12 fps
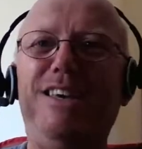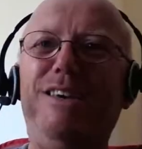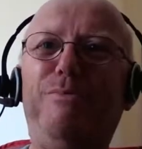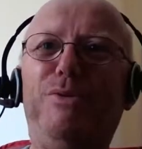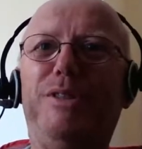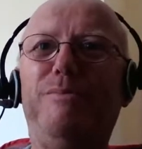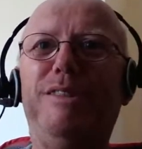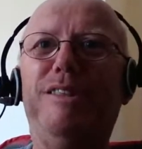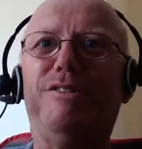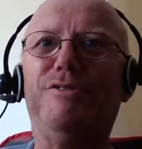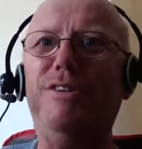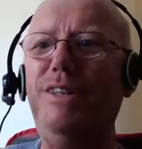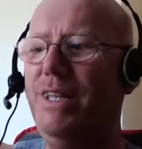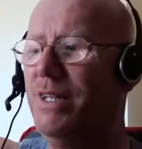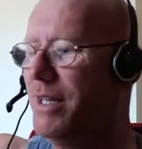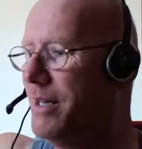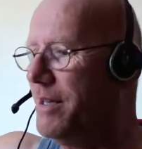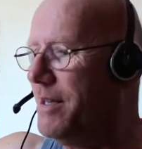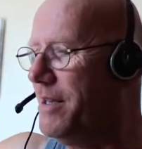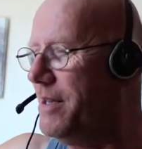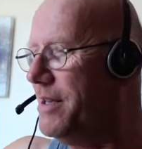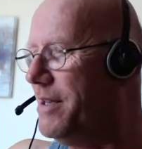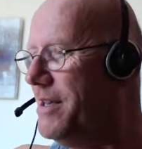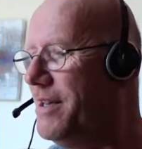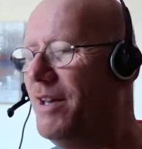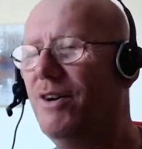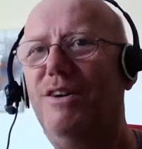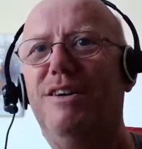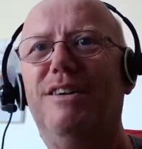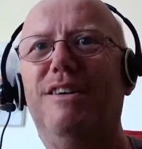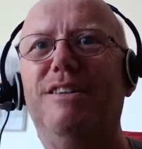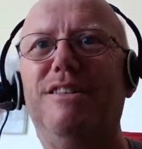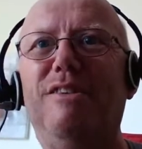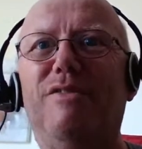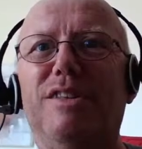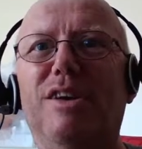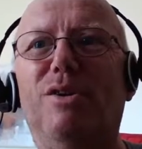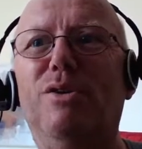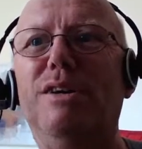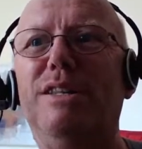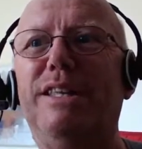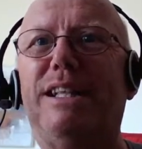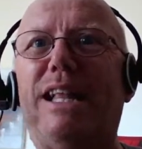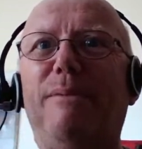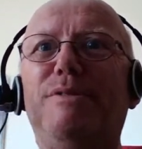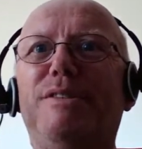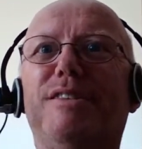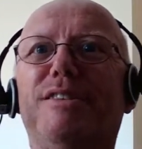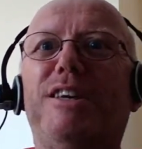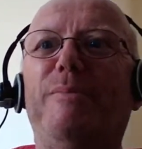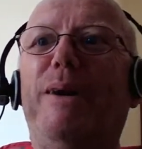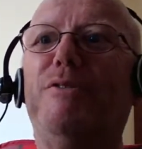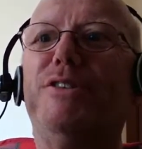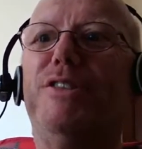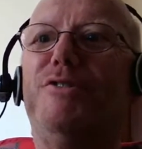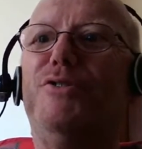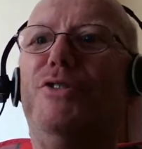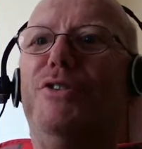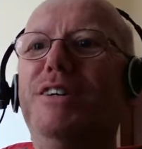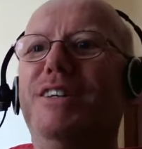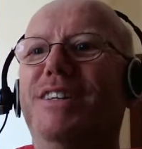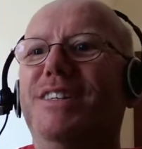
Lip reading: You put them in the drawer and then never know, little hamsters come out of the drawer.